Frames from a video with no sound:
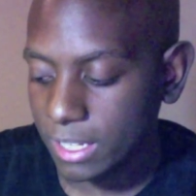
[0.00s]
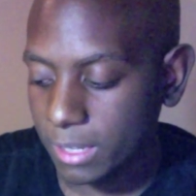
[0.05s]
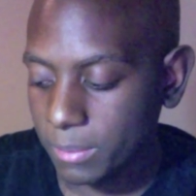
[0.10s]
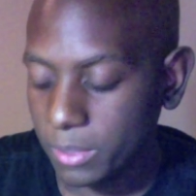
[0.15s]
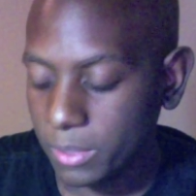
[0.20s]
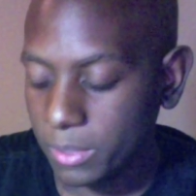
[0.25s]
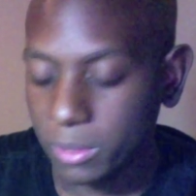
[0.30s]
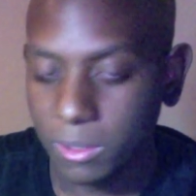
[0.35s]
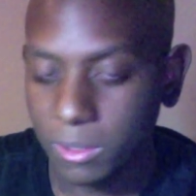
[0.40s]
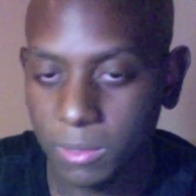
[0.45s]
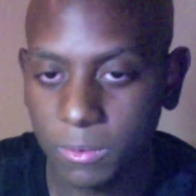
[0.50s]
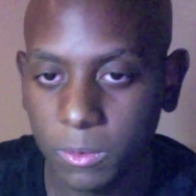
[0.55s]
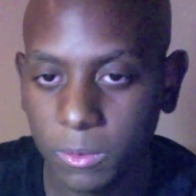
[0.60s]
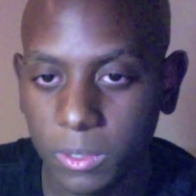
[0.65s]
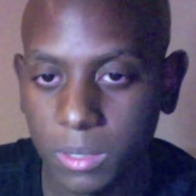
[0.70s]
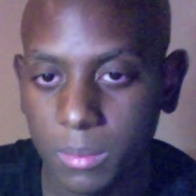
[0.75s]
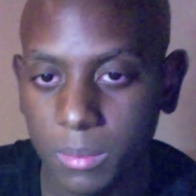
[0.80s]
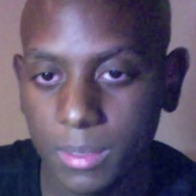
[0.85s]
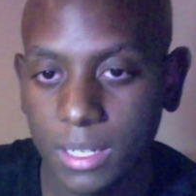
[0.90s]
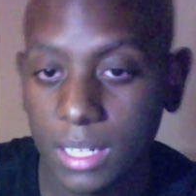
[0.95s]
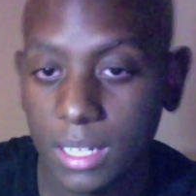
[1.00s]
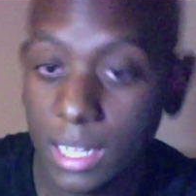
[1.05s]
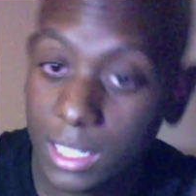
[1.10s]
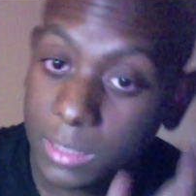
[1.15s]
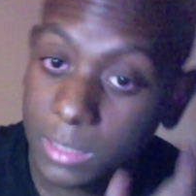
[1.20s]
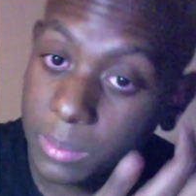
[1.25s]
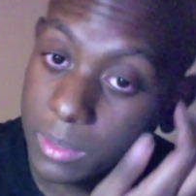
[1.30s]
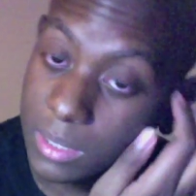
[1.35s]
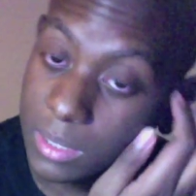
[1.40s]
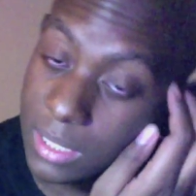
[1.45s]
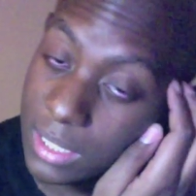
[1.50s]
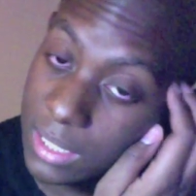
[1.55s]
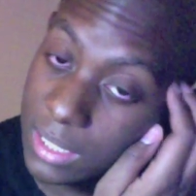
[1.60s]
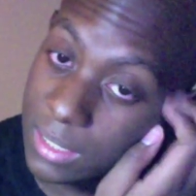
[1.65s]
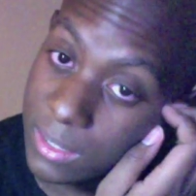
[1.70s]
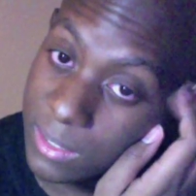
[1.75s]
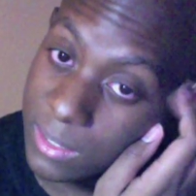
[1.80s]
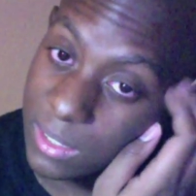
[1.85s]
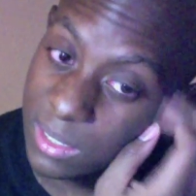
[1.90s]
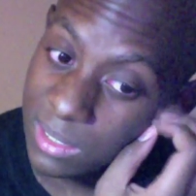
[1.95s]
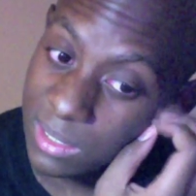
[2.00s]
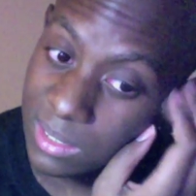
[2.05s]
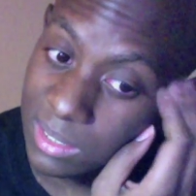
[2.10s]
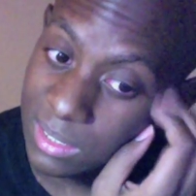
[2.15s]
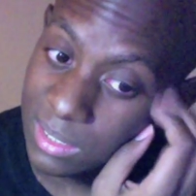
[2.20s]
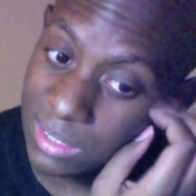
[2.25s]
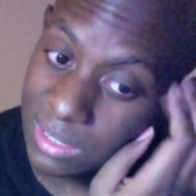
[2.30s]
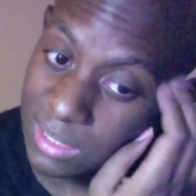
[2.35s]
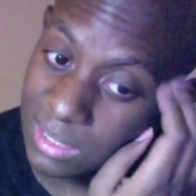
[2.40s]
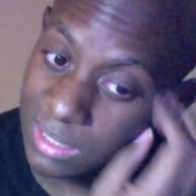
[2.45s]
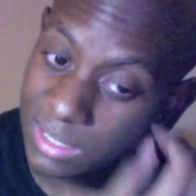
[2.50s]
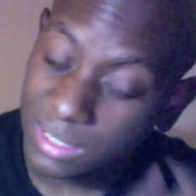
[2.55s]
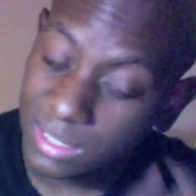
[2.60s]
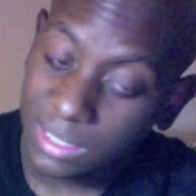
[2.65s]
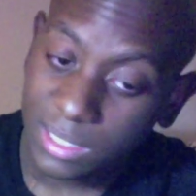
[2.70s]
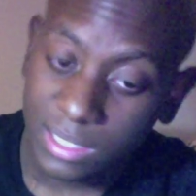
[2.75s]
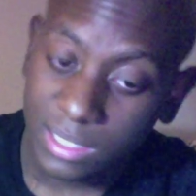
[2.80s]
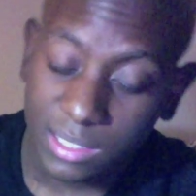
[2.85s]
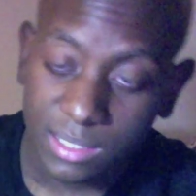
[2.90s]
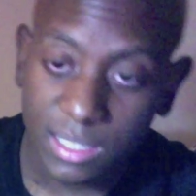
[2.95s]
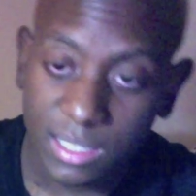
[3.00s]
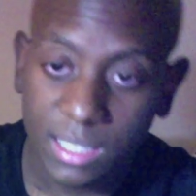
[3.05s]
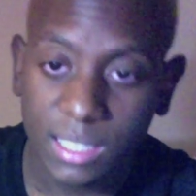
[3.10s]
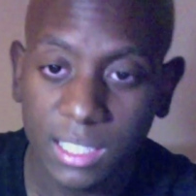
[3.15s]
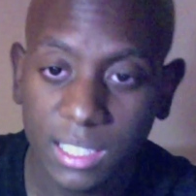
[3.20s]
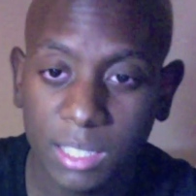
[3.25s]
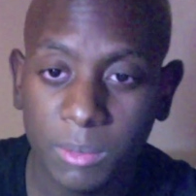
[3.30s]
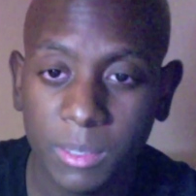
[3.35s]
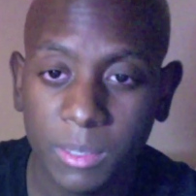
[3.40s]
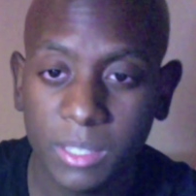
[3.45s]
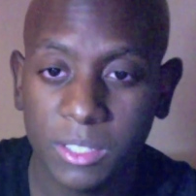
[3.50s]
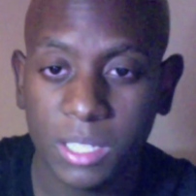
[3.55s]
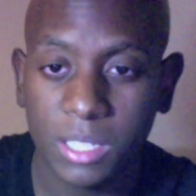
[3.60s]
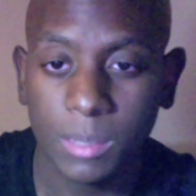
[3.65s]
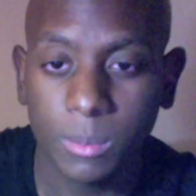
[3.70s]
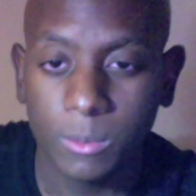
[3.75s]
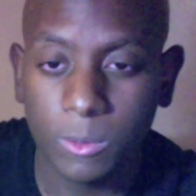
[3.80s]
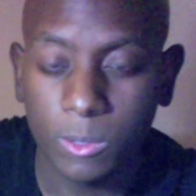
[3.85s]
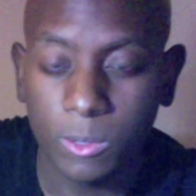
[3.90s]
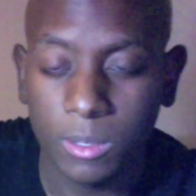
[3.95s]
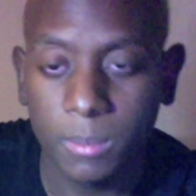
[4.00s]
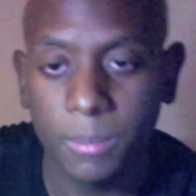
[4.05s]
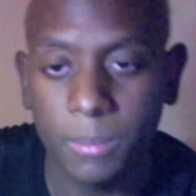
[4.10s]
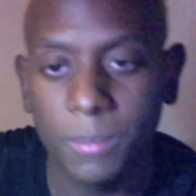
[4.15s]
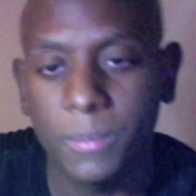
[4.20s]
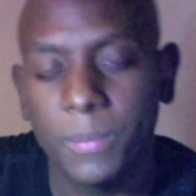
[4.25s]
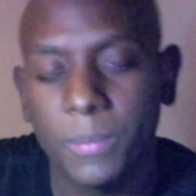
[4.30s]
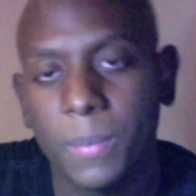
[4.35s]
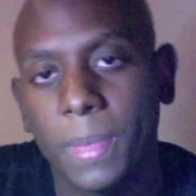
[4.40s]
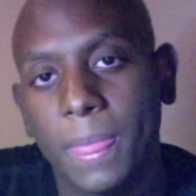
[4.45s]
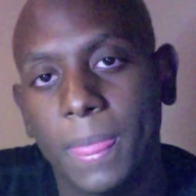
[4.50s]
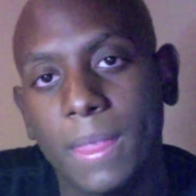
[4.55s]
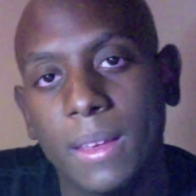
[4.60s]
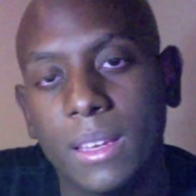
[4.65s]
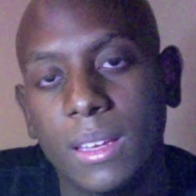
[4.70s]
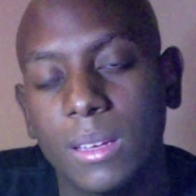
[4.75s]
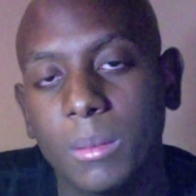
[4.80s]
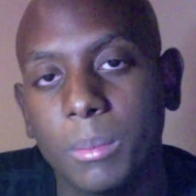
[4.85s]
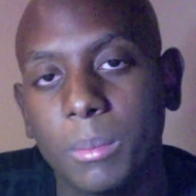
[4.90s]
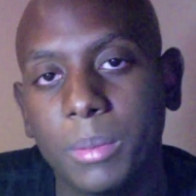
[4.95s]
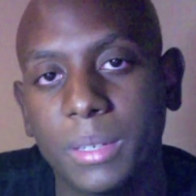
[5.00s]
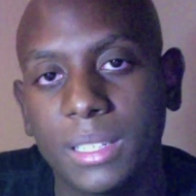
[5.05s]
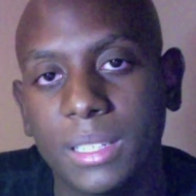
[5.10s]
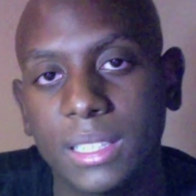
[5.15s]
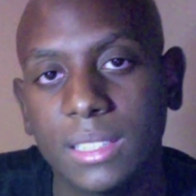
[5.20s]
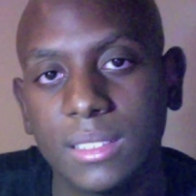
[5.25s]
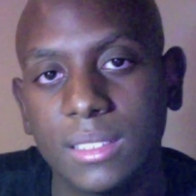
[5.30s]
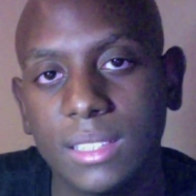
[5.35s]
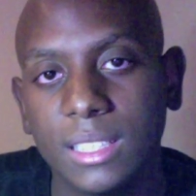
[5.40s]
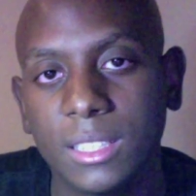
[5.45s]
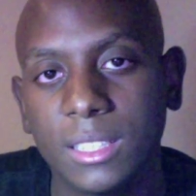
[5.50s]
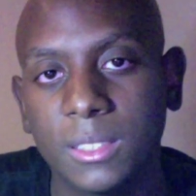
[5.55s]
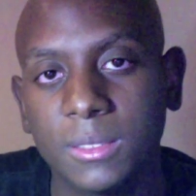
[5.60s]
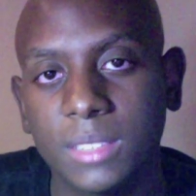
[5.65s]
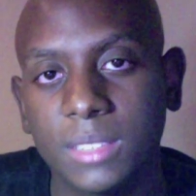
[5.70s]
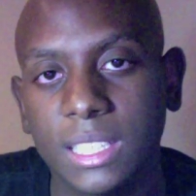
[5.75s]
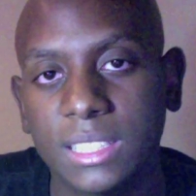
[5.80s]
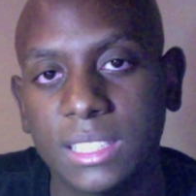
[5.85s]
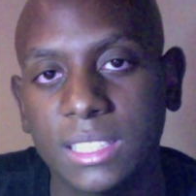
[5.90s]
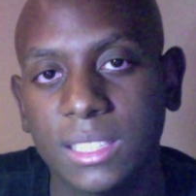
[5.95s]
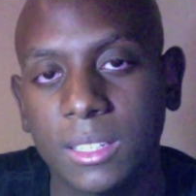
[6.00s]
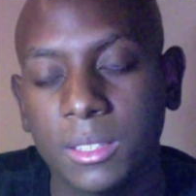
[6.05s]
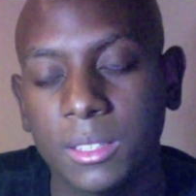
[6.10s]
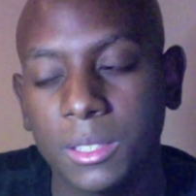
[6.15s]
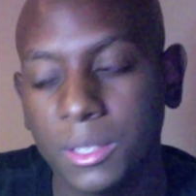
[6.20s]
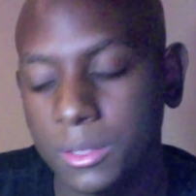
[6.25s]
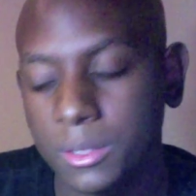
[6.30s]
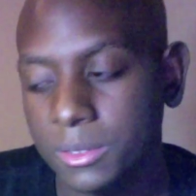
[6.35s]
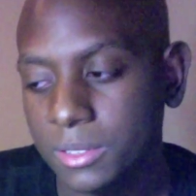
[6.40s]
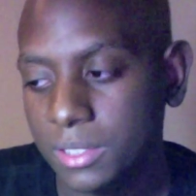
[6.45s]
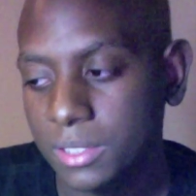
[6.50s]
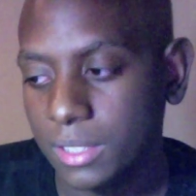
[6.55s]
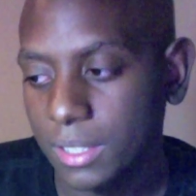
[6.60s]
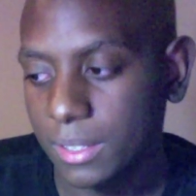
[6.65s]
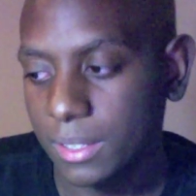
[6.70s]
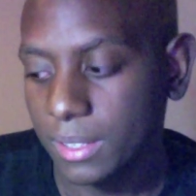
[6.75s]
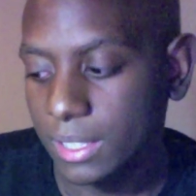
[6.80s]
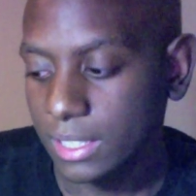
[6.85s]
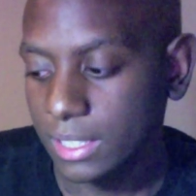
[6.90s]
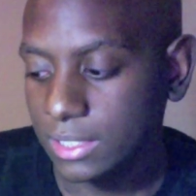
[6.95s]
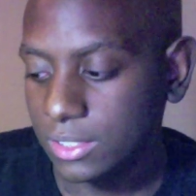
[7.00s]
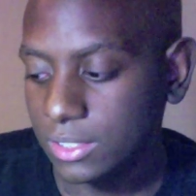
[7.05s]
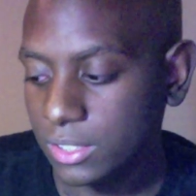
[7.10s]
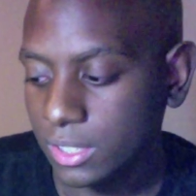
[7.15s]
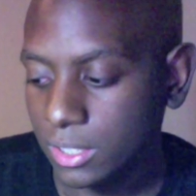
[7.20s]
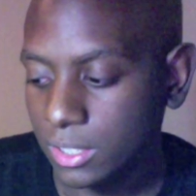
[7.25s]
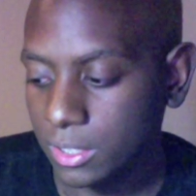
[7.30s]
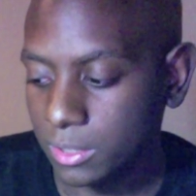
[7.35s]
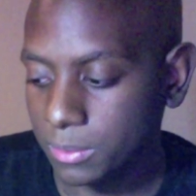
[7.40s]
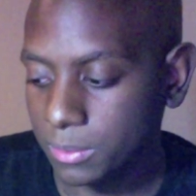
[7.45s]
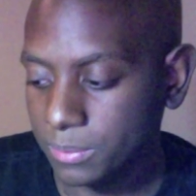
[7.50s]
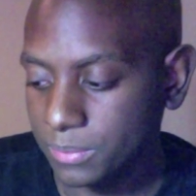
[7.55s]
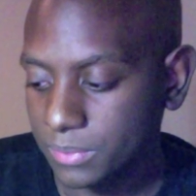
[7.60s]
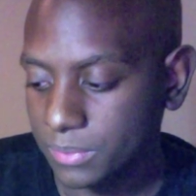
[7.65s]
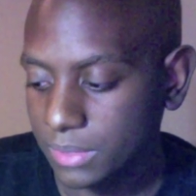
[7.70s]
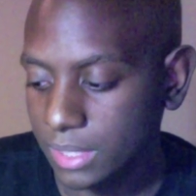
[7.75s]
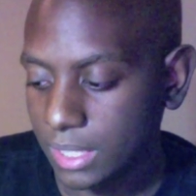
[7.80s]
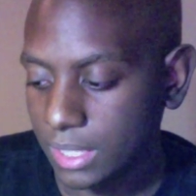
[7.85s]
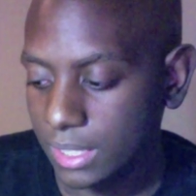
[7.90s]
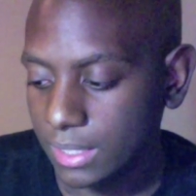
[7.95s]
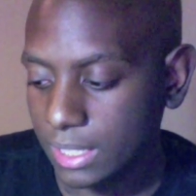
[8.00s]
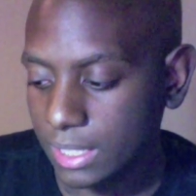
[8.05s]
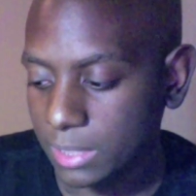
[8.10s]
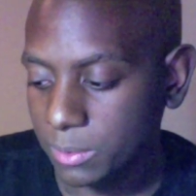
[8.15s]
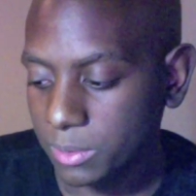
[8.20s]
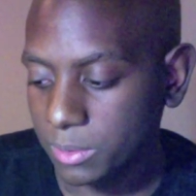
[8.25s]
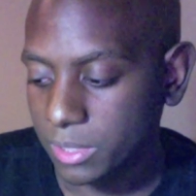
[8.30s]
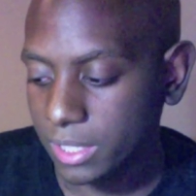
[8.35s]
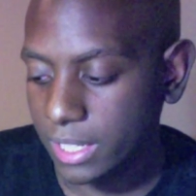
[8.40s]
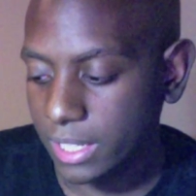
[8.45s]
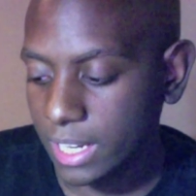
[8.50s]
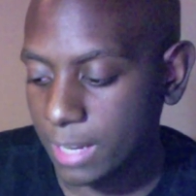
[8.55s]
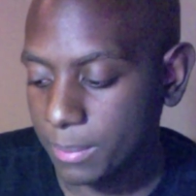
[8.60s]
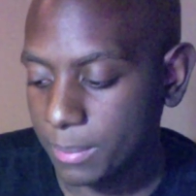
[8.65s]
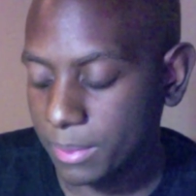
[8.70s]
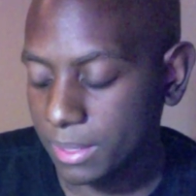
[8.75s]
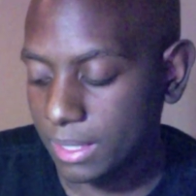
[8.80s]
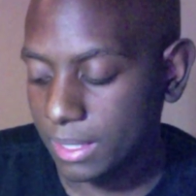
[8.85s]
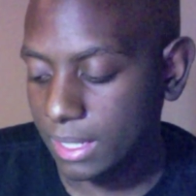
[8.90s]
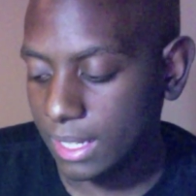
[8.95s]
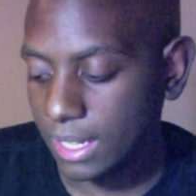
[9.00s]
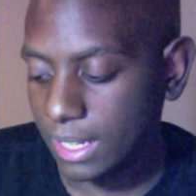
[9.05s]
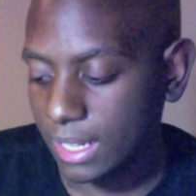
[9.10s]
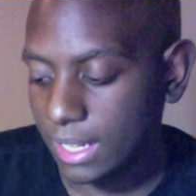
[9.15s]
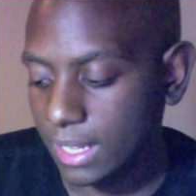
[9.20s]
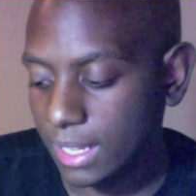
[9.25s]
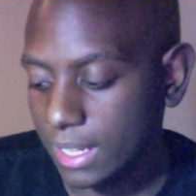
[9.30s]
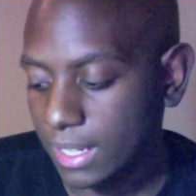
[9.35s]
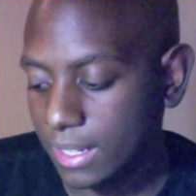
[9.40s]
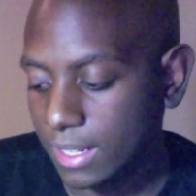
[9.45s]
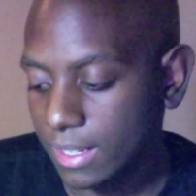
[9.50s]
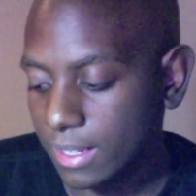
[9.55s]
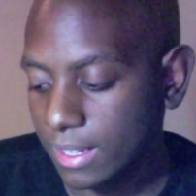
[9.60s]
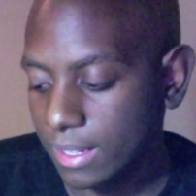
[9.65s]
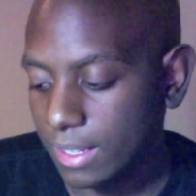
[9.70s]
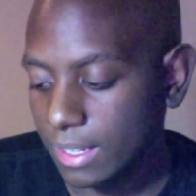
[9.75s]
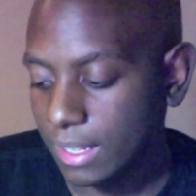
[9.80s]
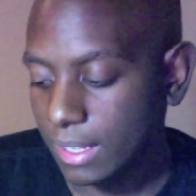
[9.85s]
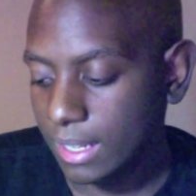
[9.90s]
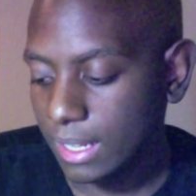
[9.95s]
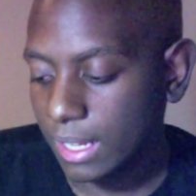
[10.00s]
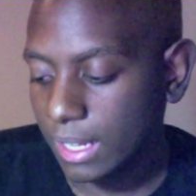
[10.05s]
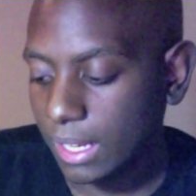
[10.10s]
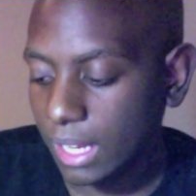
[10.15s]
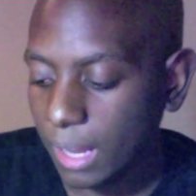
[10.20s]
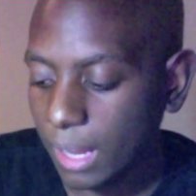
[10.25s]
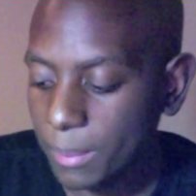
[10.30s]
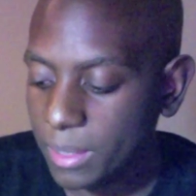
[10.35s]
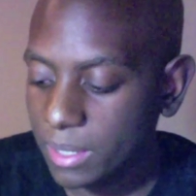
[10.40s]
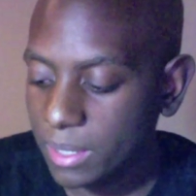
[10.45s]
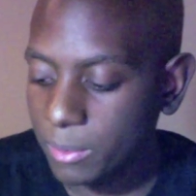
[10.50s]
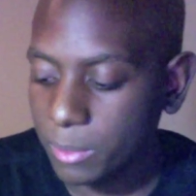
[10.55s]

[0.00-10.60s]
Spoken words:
Don't look forward to being in the hospital again at all, not in any way, shape, or form. But that's how it goes. So that's what's going to happen. And I'm in a